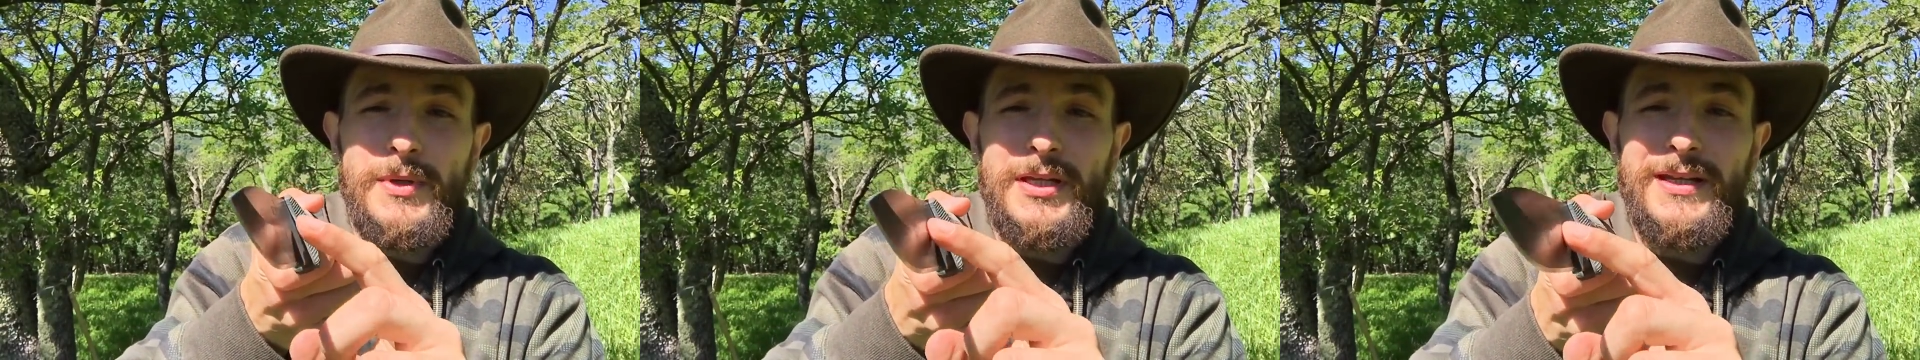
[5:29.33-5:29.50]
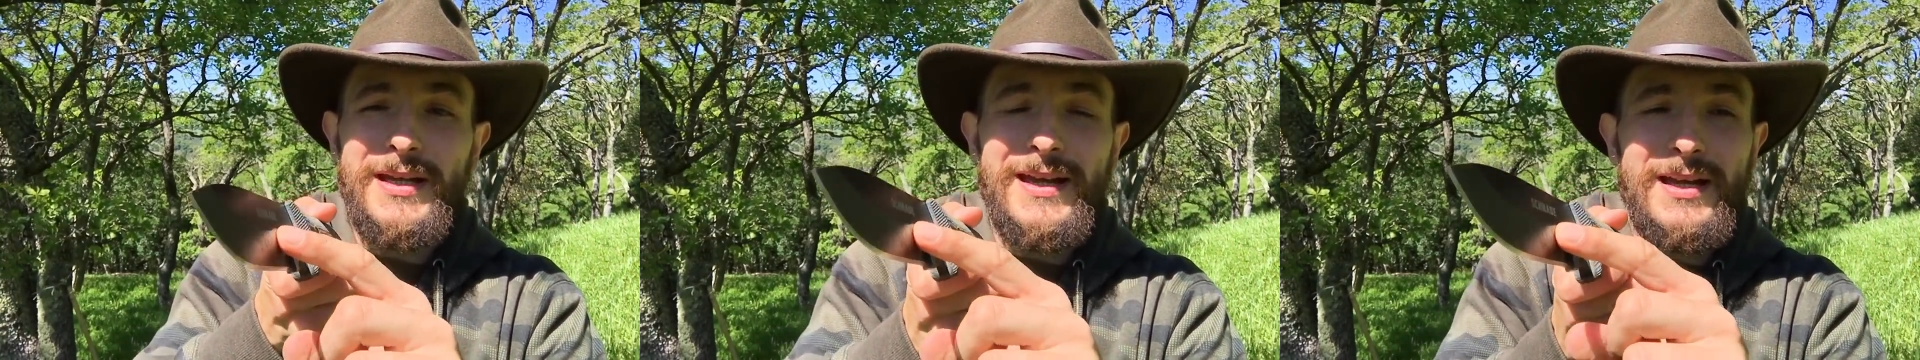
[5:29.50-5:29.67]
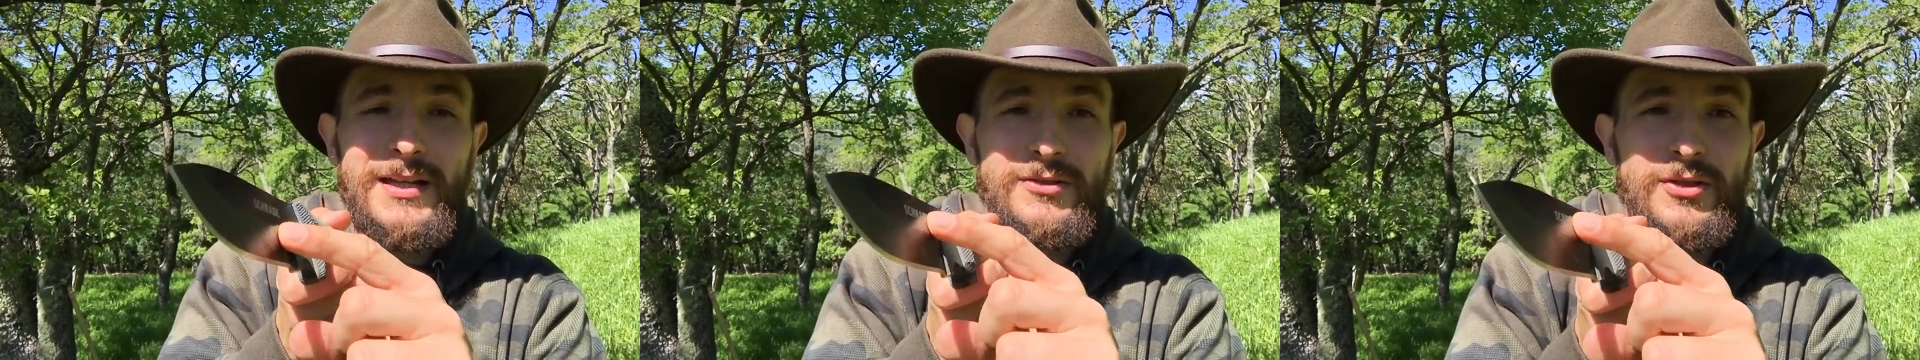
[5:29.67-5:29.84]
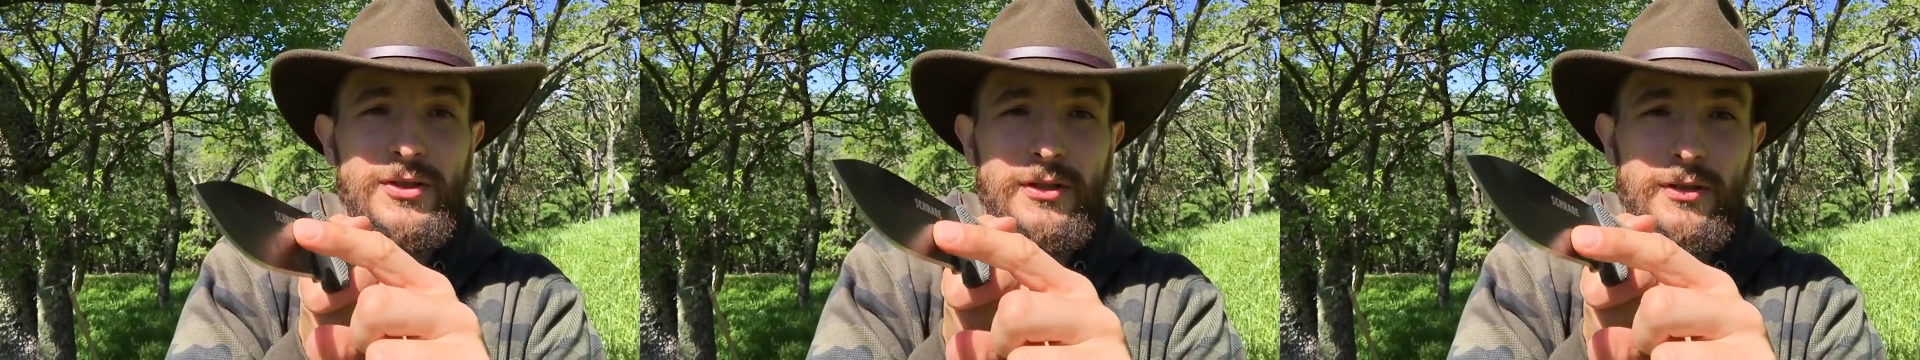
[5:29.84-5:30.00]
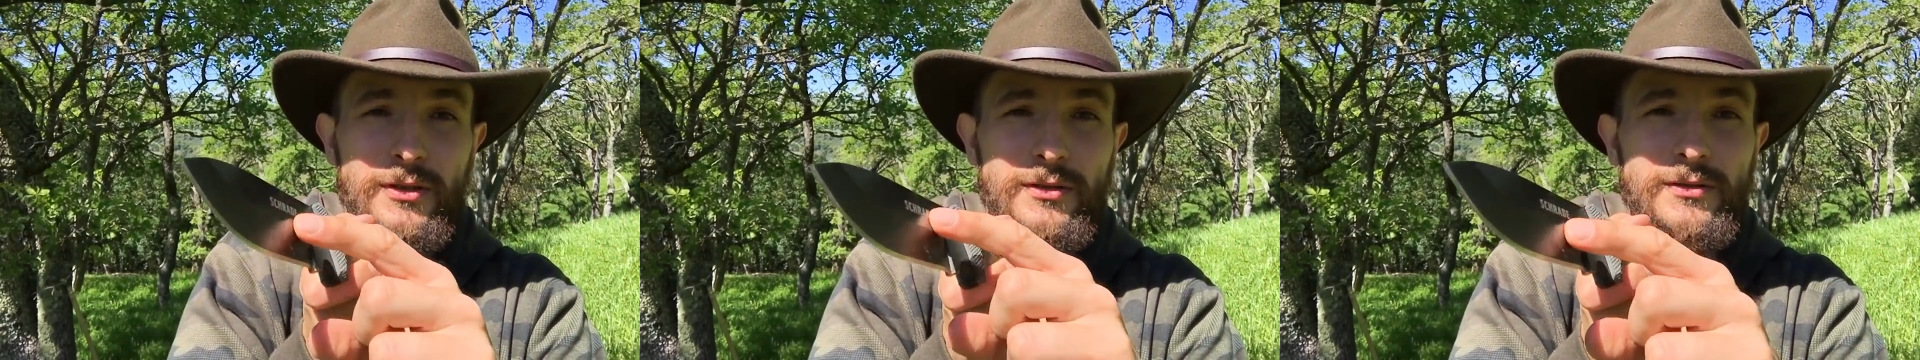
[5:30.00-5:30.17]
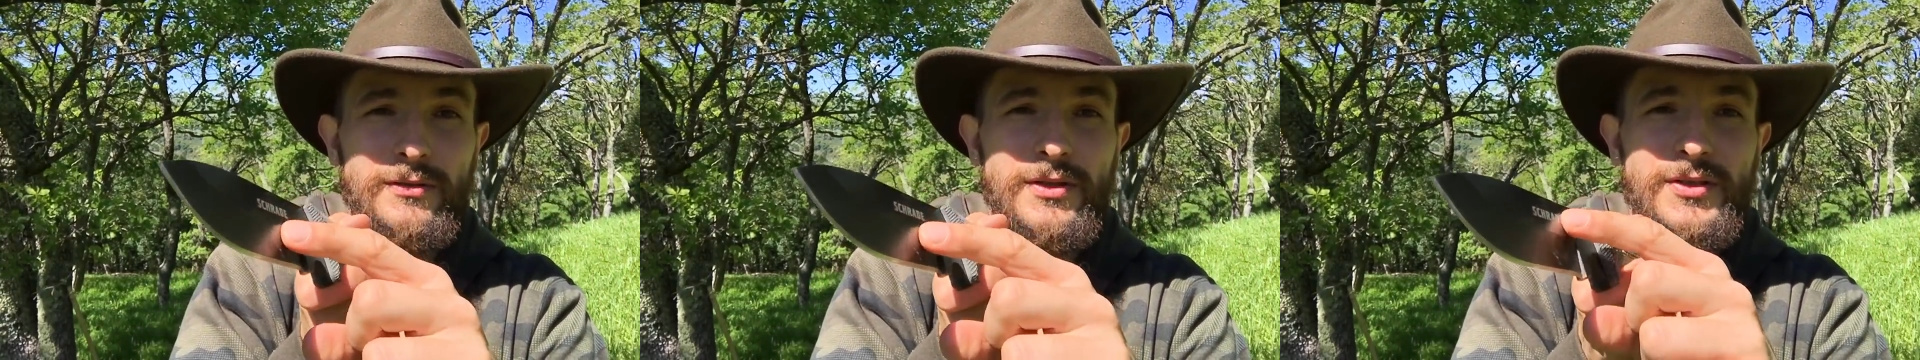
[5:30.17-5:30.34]

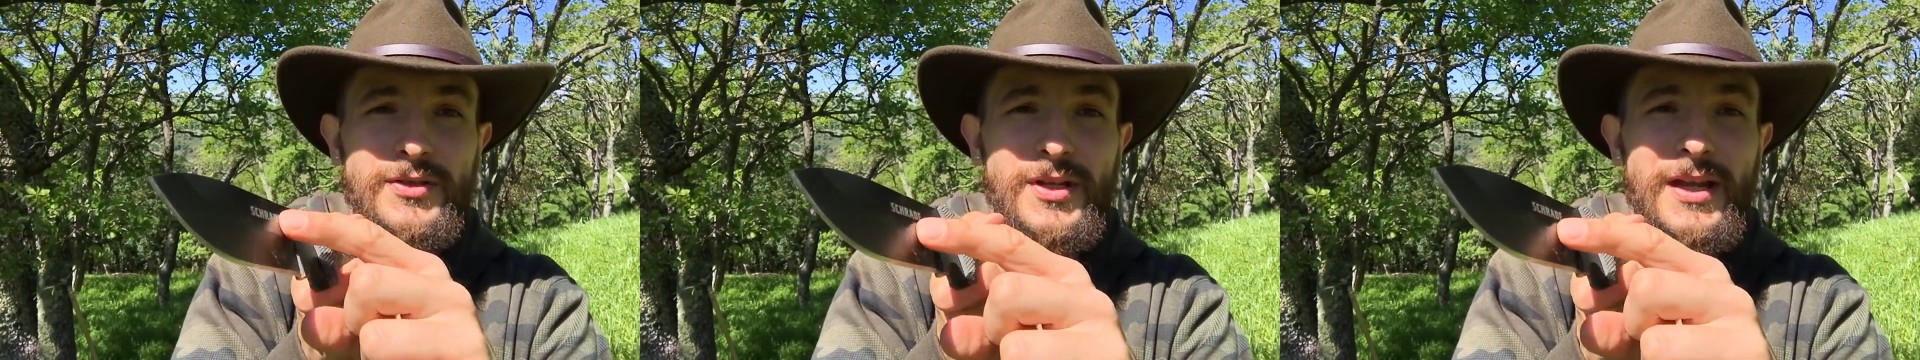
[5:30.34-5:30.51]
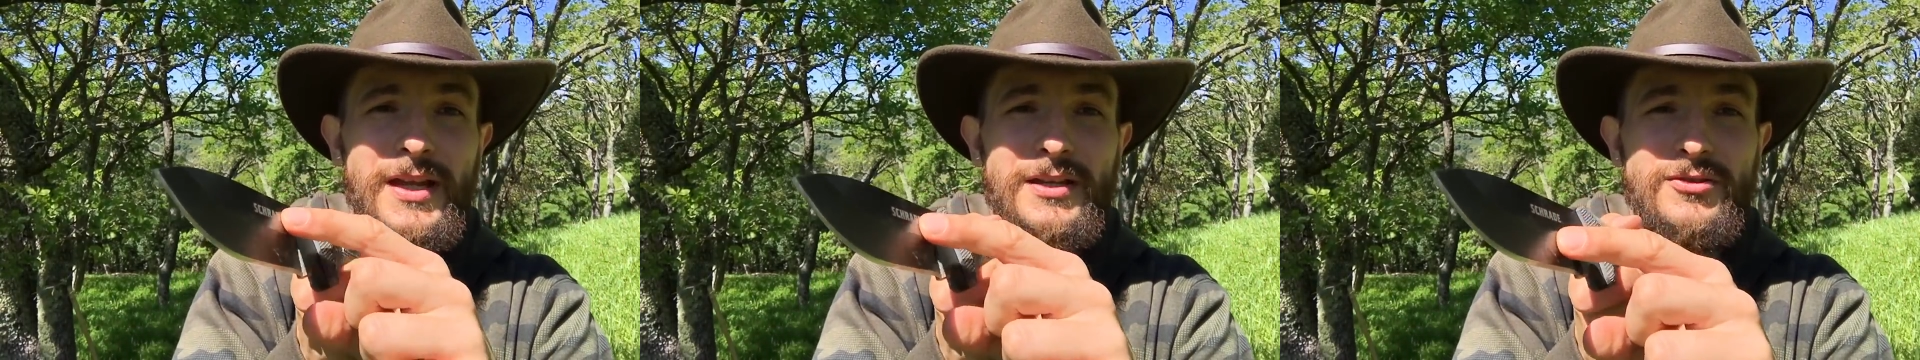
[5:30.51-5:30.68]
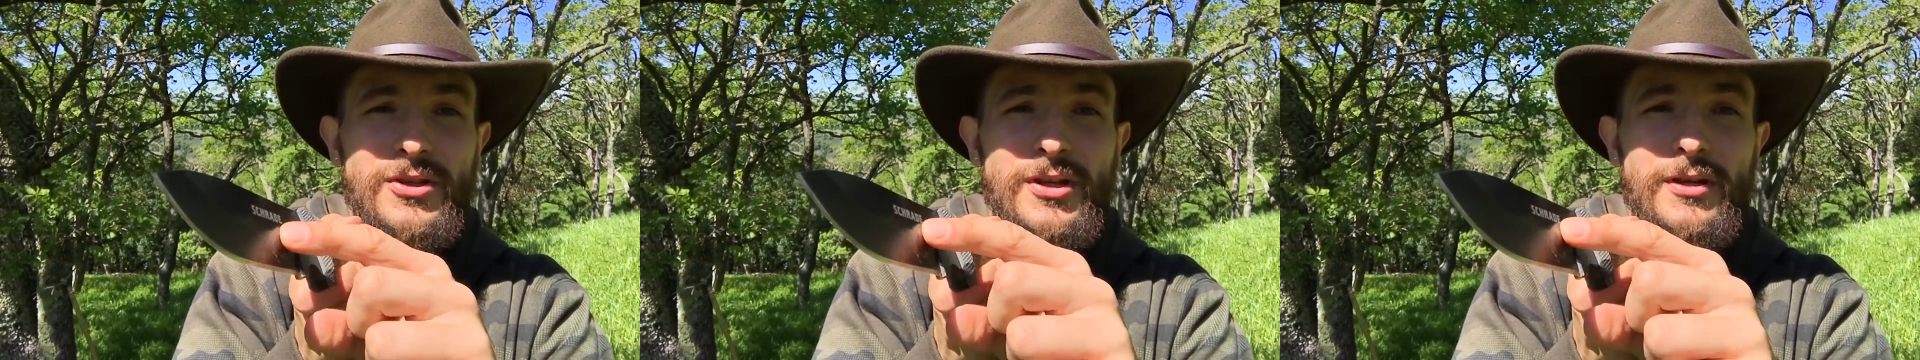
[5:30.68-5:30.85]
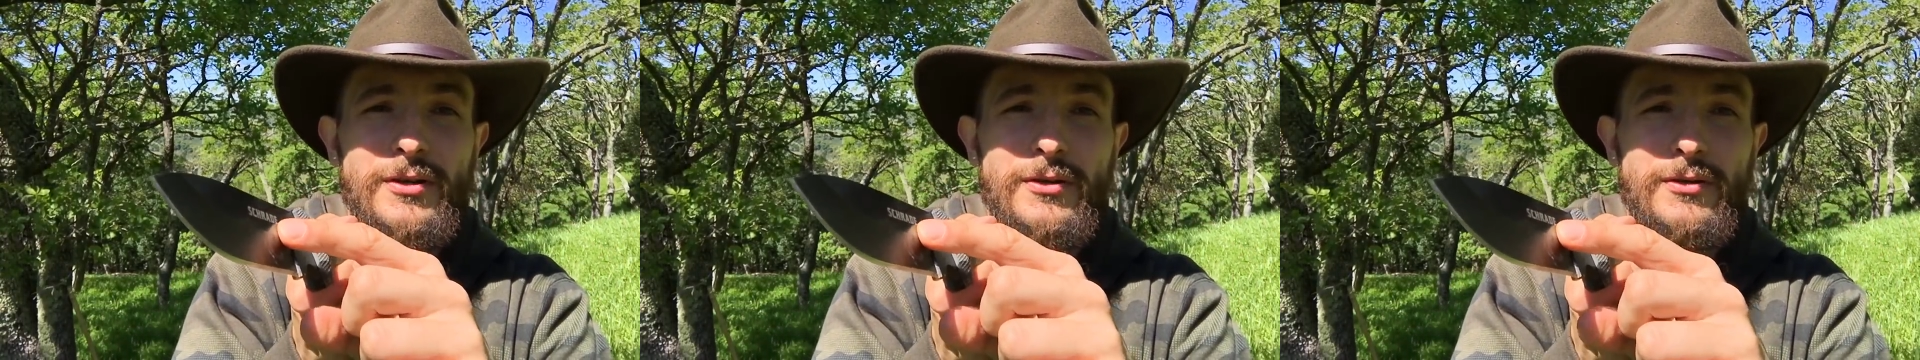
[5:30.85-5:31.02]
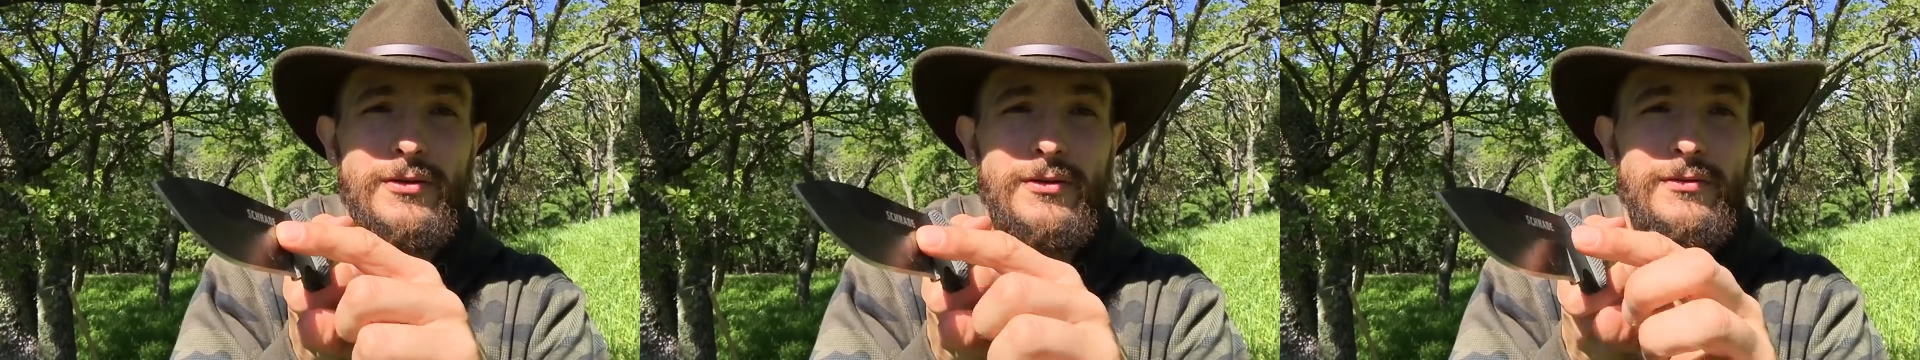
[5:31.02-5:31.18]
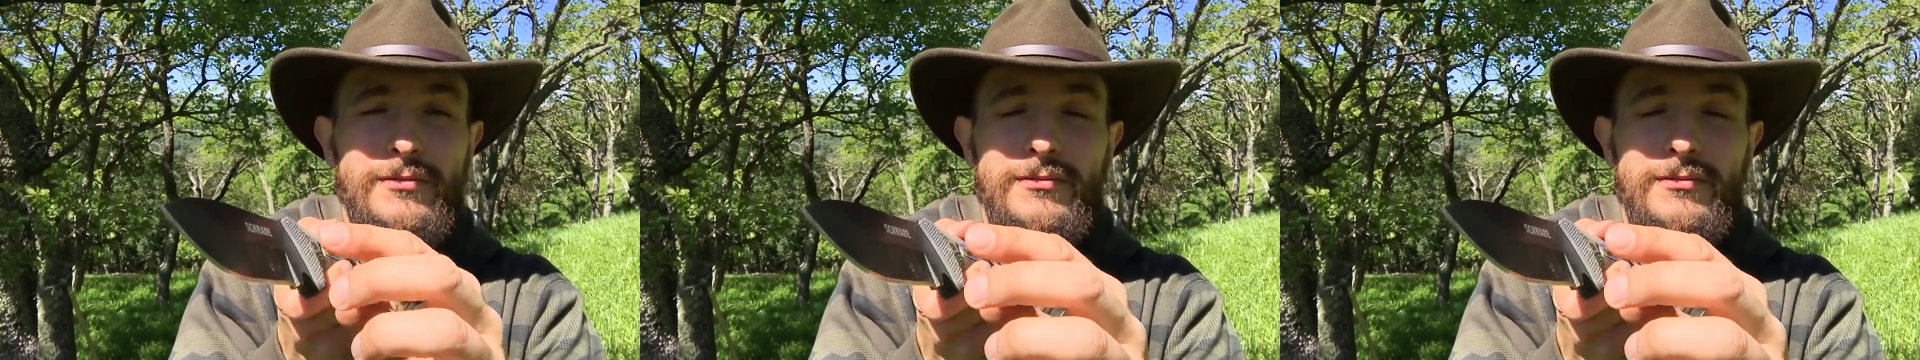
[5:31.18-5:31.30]
catching this edge here